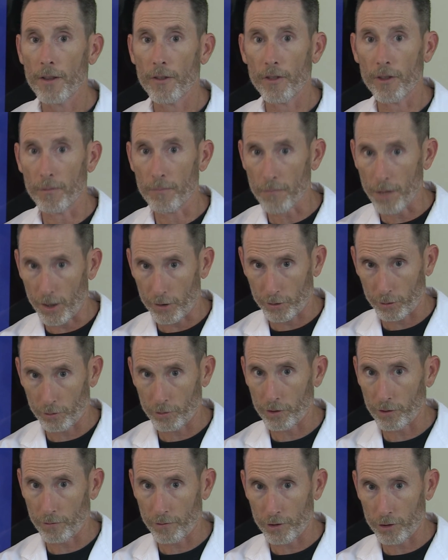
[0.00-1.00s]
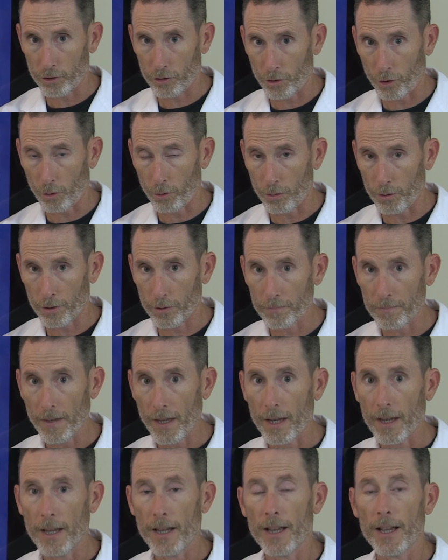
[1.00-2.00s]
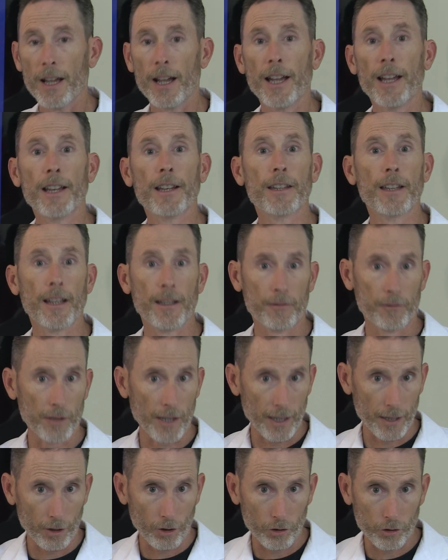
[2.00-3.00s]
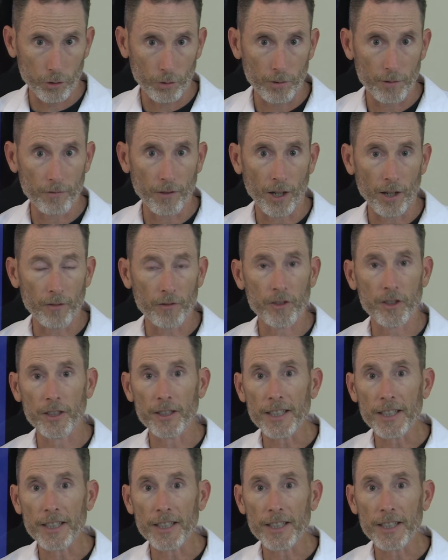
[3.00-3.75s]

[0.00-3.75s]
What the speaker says: the muscles of the shoulder, and that also involves the